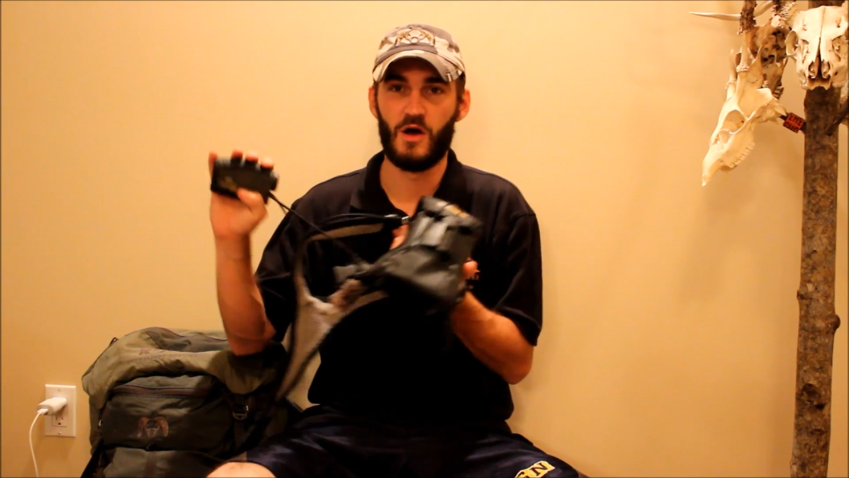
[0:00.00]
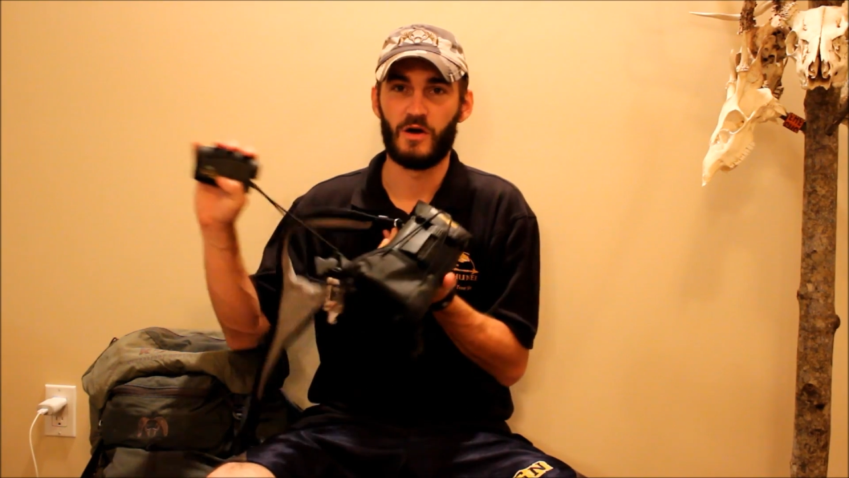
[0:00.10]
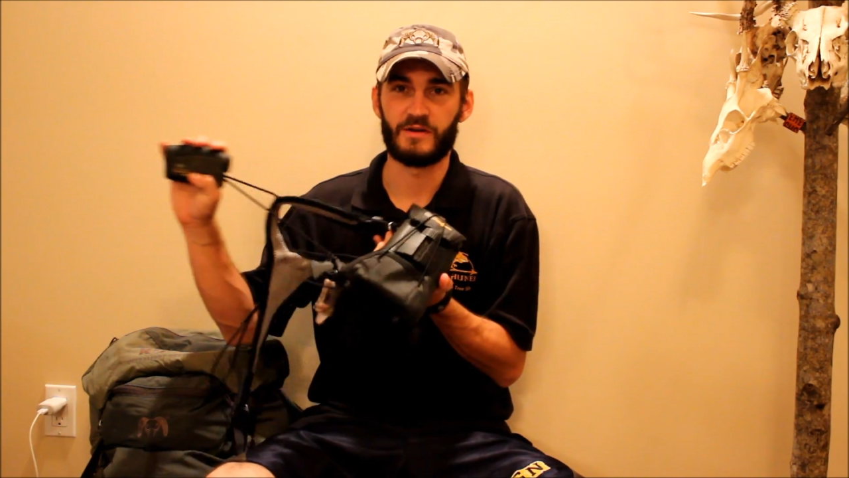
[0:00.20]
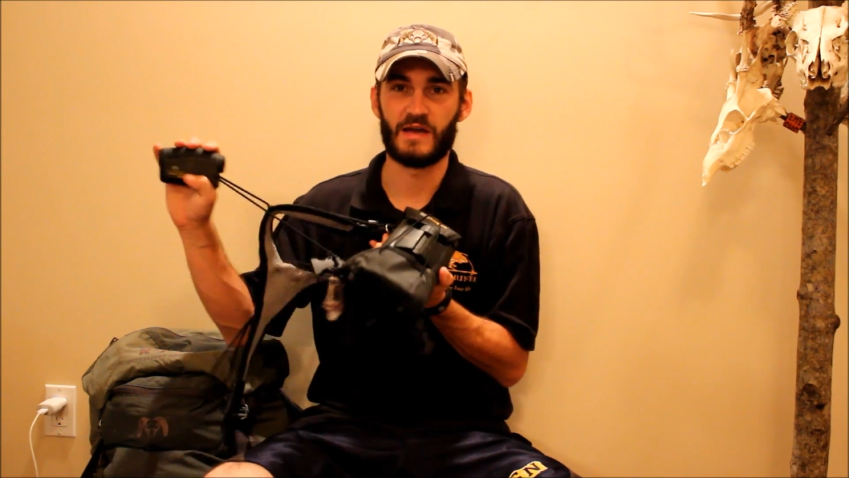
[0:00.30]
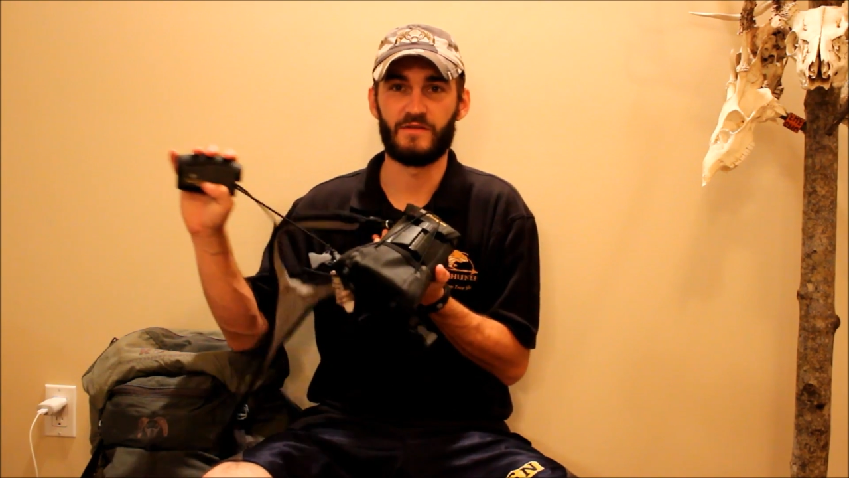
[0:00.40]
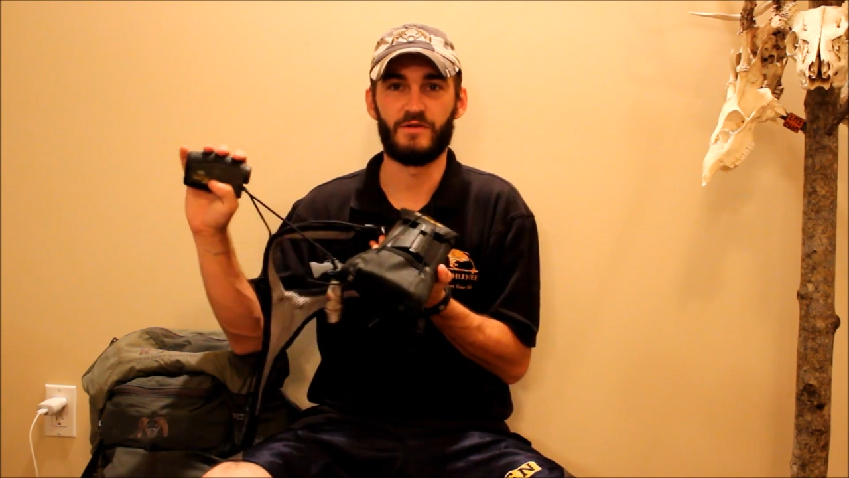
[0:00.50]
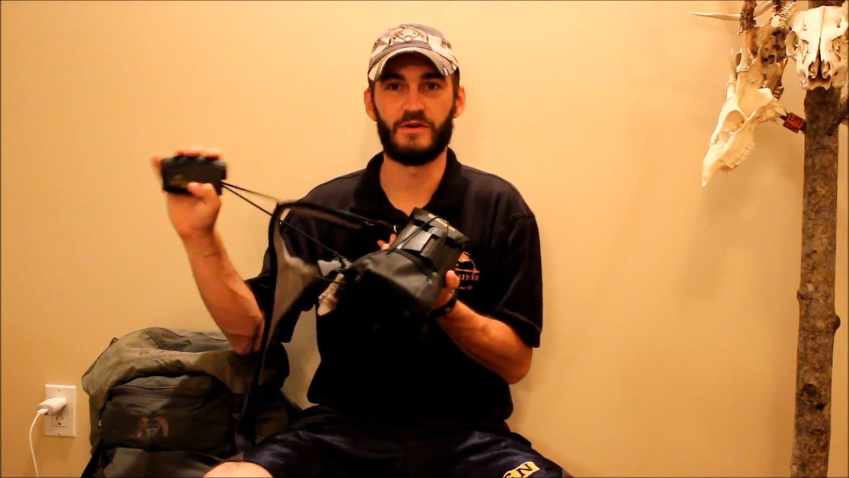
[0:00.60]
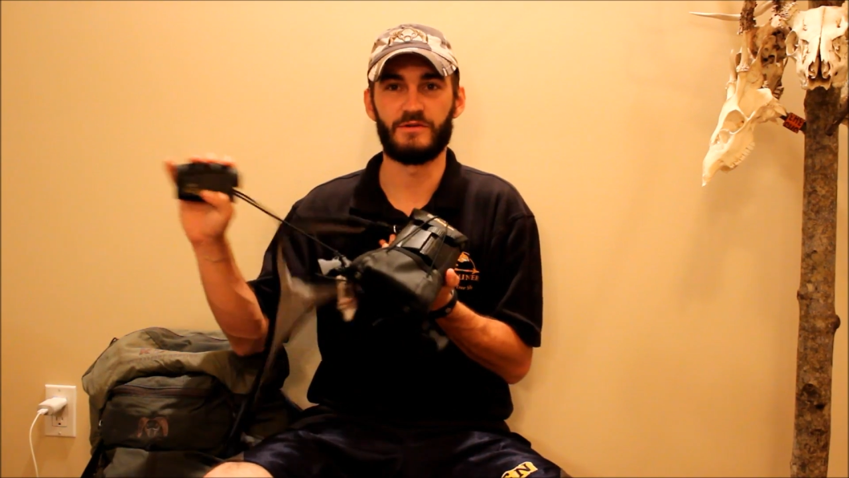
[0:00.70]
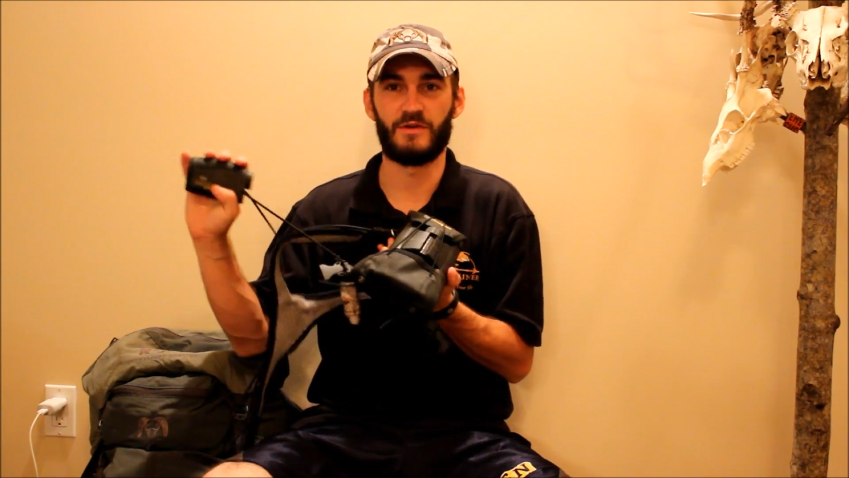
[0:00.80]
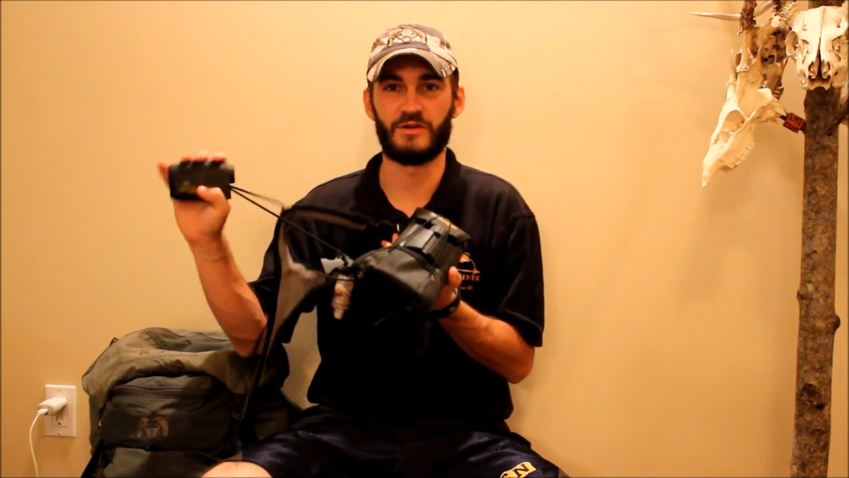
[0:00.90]
on kind of
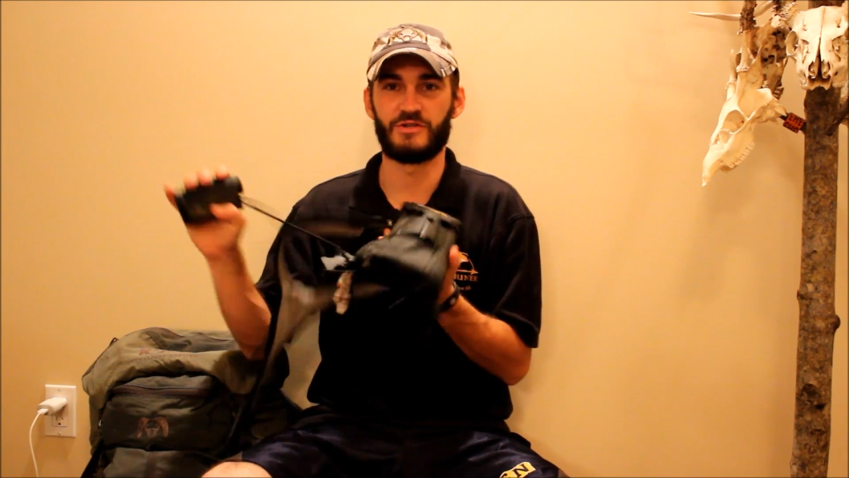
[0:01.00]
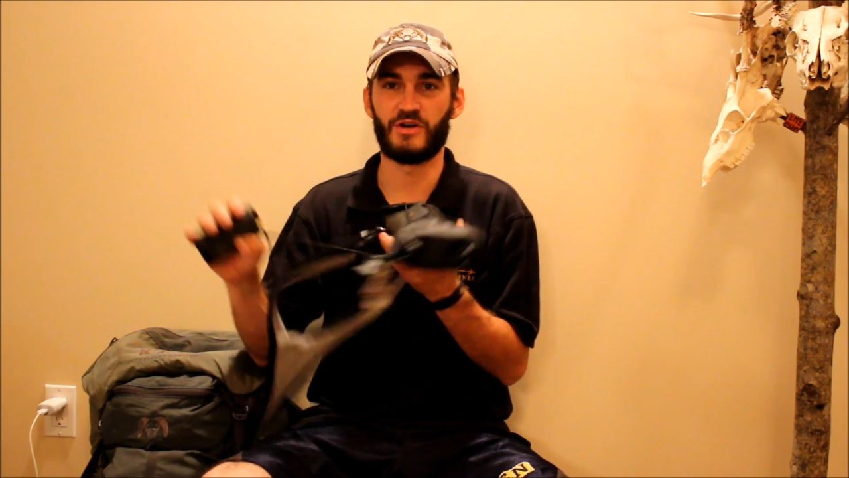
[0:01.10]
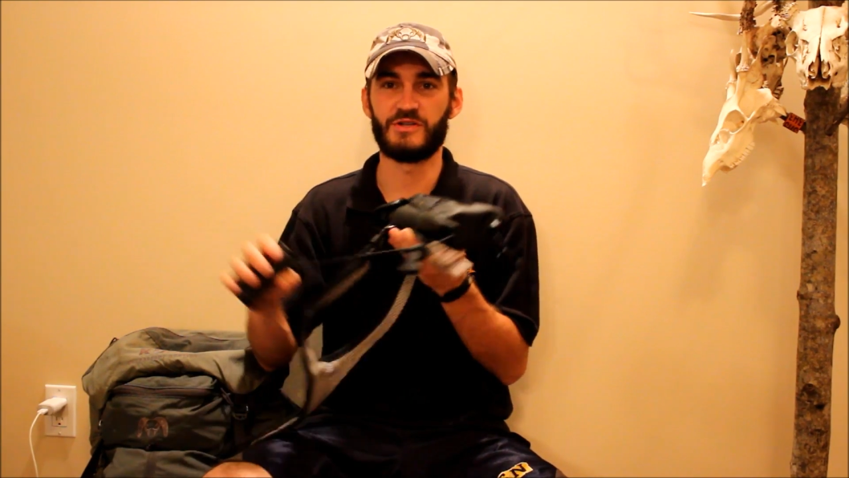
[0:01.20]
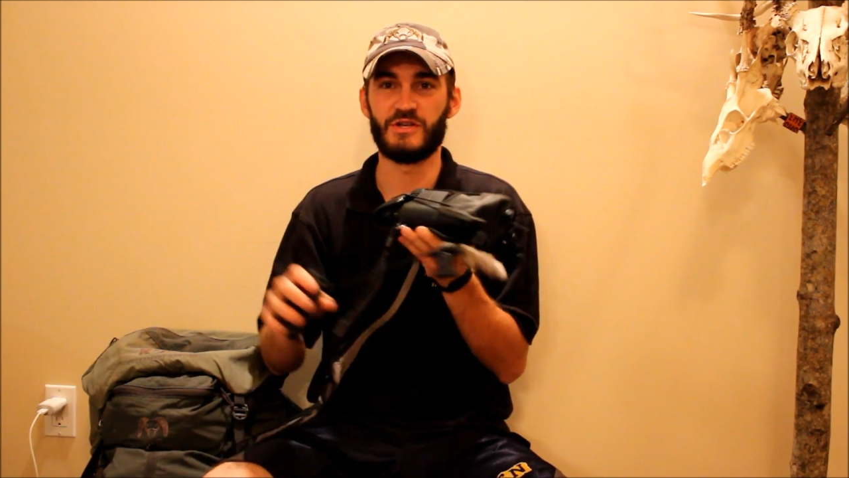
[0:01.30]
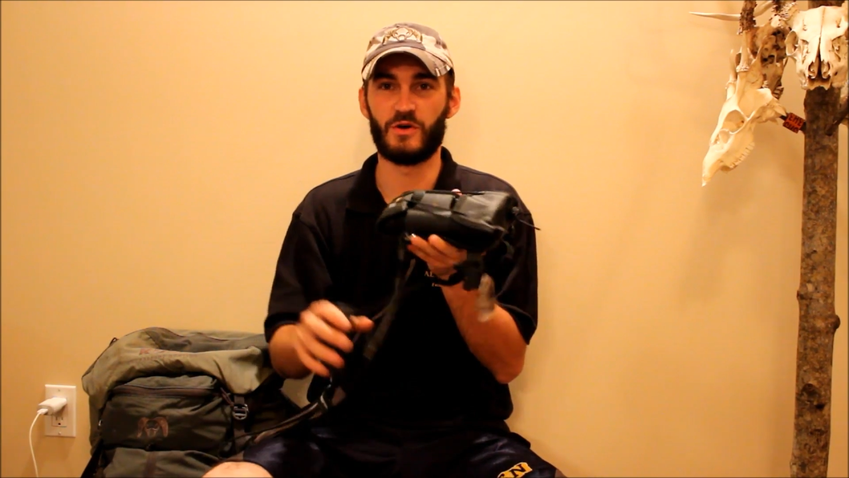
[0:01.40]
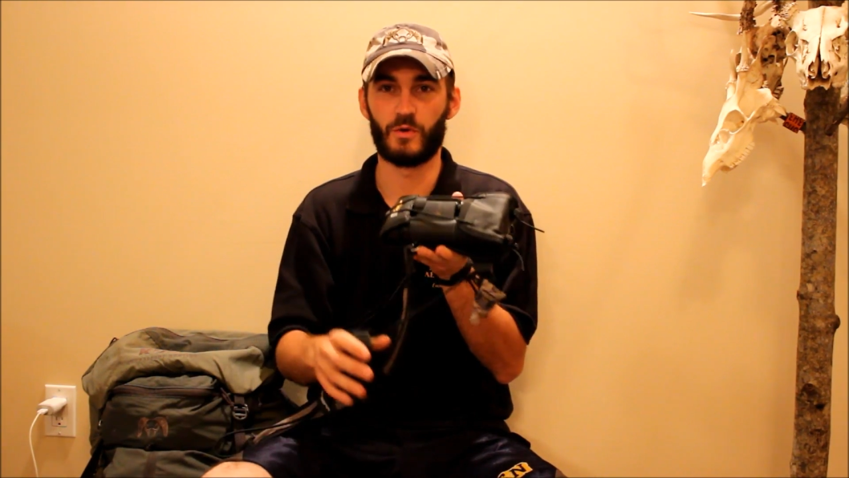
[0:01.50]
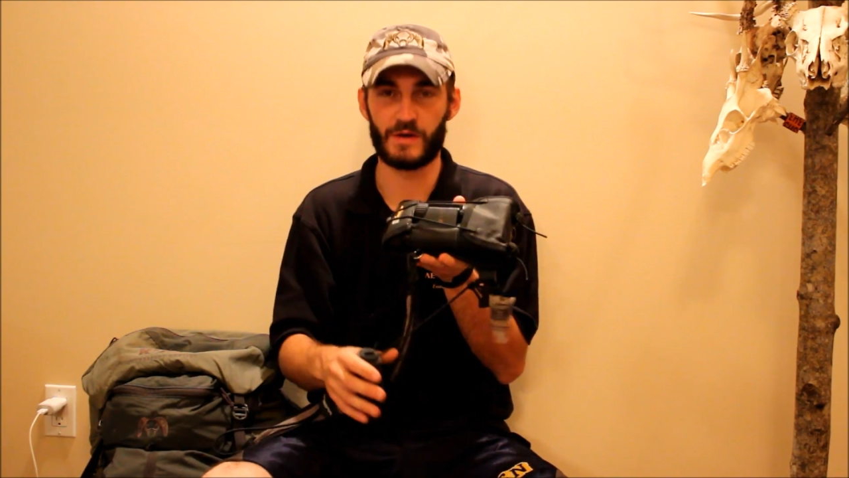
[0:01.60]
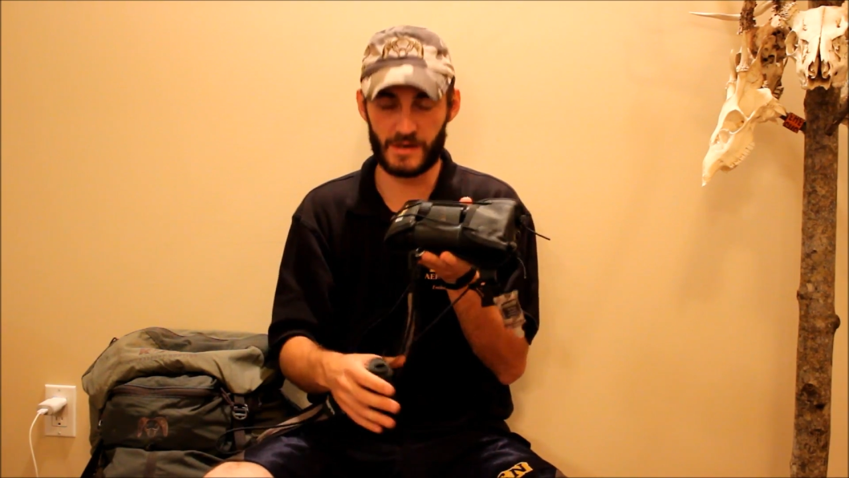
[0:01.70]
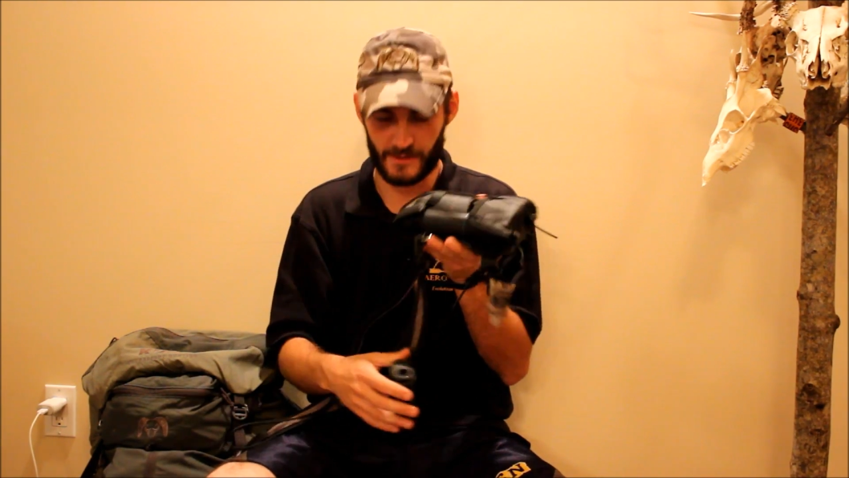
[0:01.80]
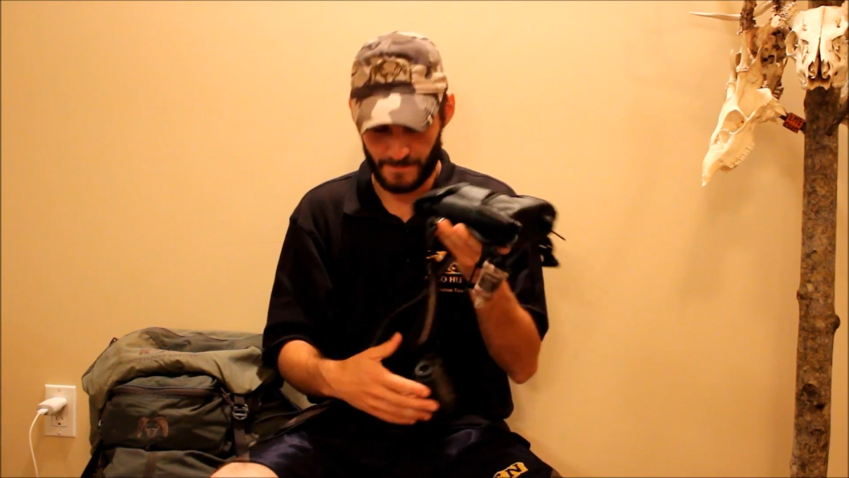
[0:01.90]
a stretchy
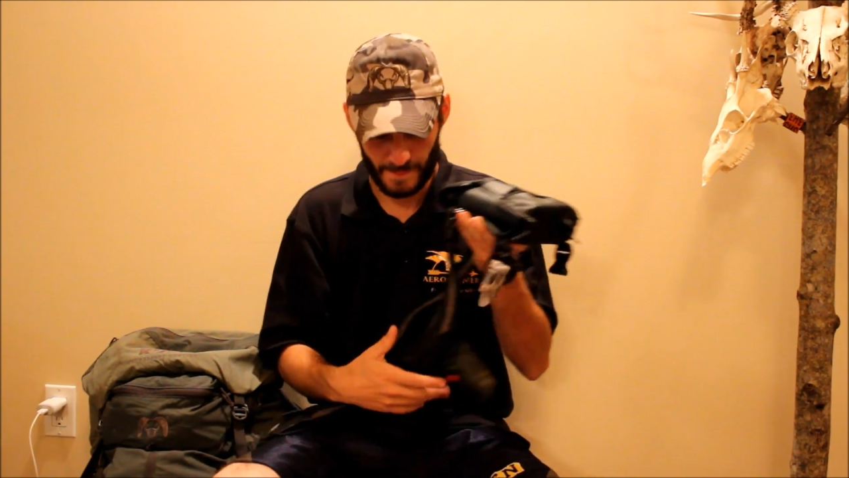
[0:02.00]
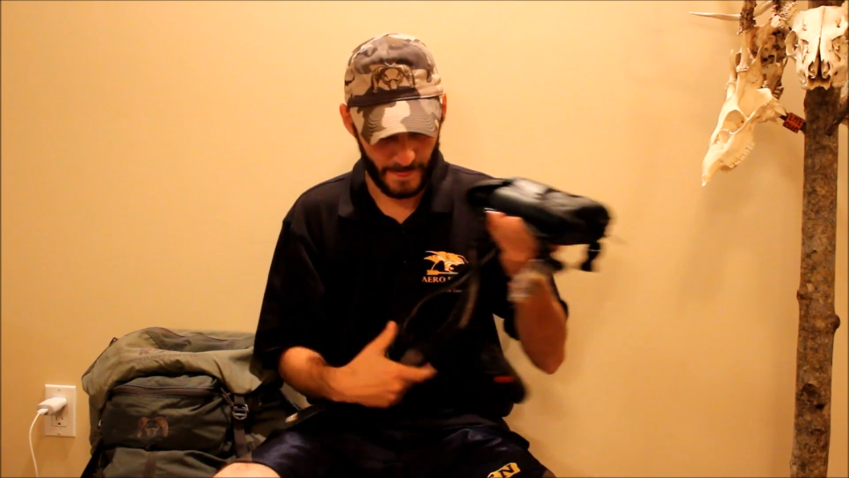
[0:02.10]
cord here.